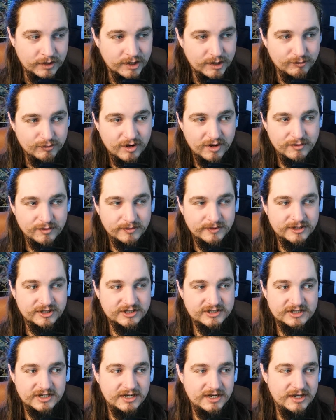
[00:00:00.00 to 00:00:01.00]
probably
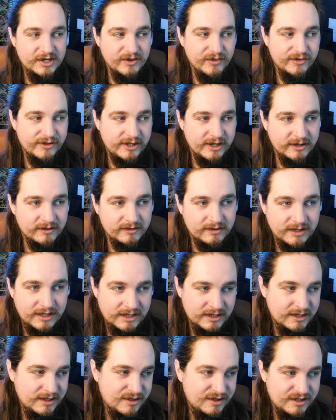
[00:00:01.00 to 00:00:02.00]
just an ego thing.
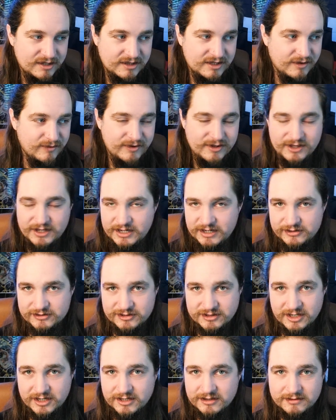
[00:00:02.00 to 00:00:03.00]
And I think that with
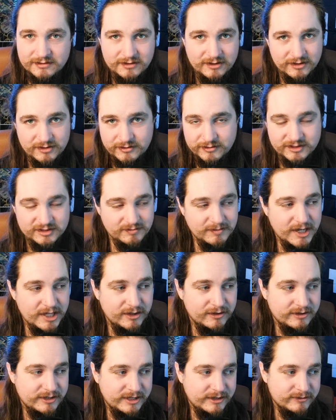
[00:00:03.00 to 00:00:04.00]
age, like, you know, he's
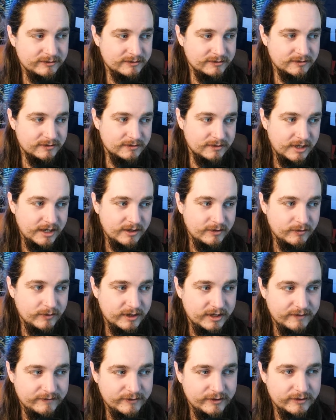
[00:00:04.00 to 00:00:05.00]
mellowed out and
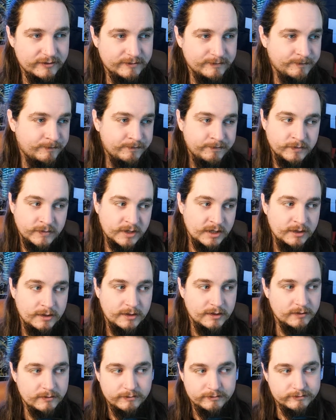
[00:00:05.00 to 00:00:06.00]
whatever. And
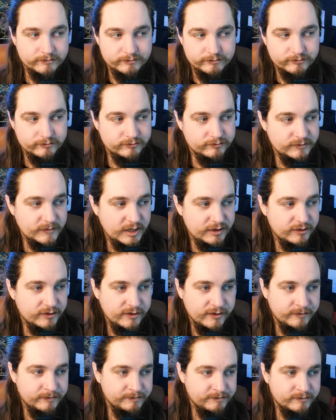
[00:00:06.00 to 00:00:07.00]
I don't
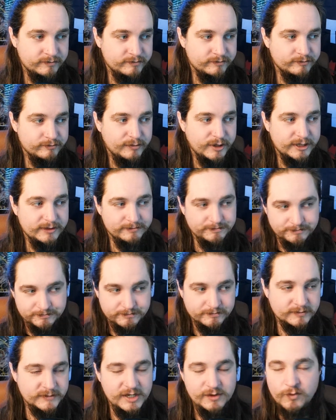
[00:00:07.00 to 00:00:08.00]
know. But
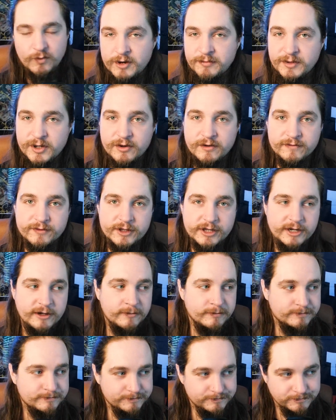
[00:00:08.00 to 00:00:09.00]
he me over there.
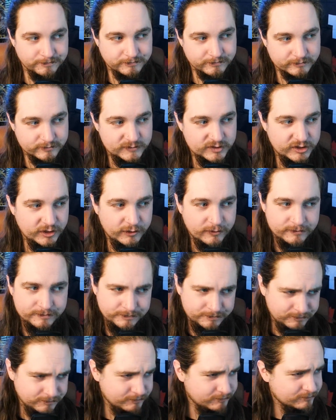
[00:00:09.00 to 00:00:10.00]
So
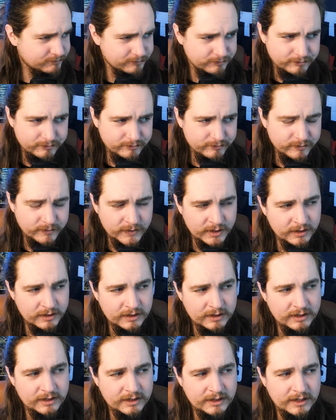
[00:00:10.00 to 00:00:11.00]

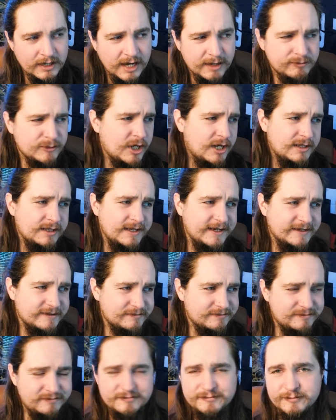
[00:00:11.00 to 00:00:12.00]
I'm not, like,
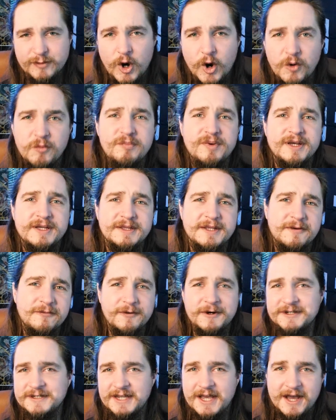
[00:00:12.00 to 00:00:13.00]
hoping that
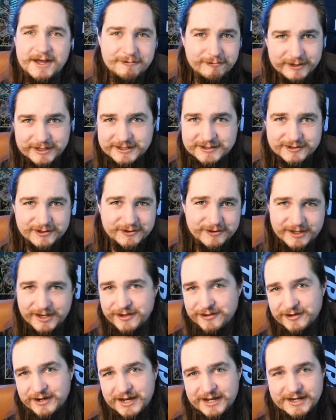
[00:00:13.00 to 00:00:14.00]
one guy wins or the
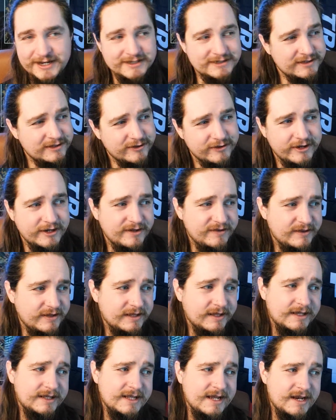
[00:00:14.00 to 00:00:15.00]
other guy doesn't or anything
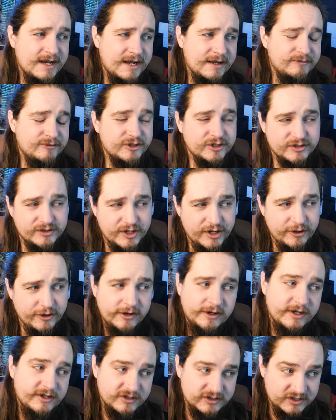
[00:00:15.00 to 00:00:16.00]
like that. I'm just
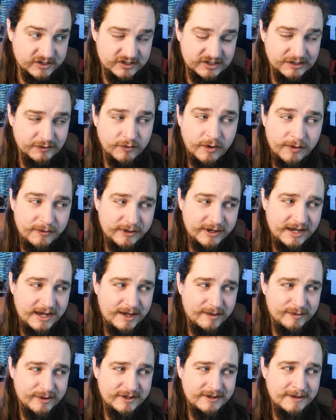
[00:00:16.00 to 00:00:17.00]
curious to see what would
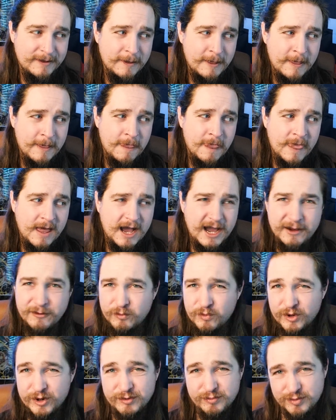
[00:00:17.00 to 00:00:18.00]
happen. I
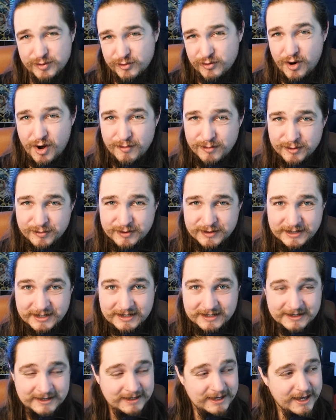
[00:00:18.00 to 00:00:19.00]
would probably,
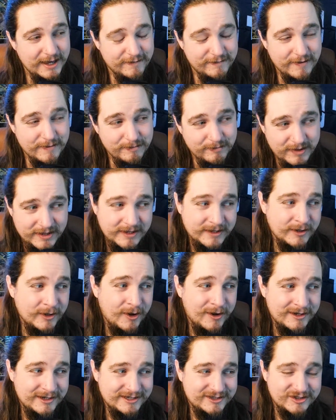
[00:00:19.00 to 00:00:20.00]
if I'm being
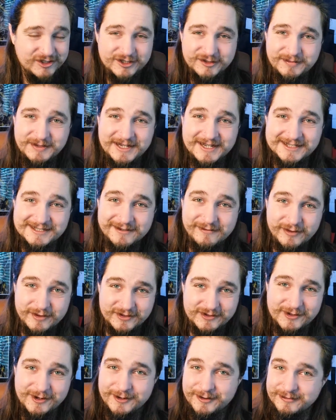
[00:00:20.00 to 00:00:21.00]
honest, just because of the
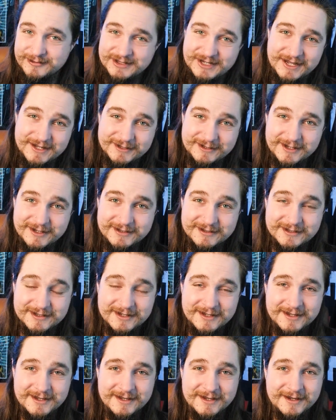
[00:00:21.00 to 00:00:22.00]
circumstances,
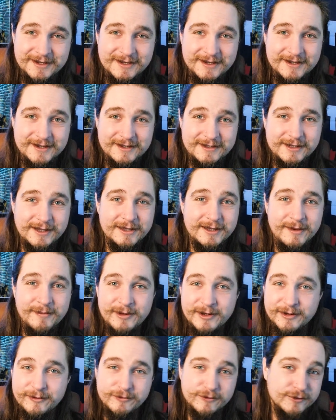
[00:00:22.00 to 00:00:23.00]
the
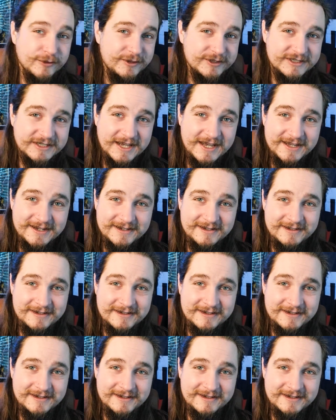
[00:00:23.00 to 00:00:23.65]
limited rule set,